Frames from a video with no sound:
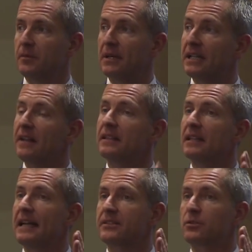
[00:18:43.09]
But
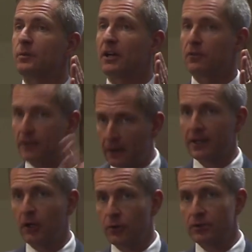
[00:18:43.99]
nonetheless, we are very
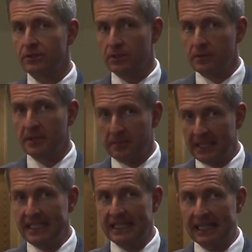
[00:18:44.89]
close to
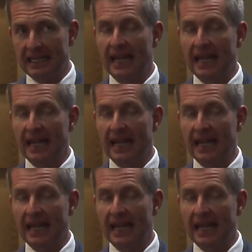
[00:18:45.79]
completing it,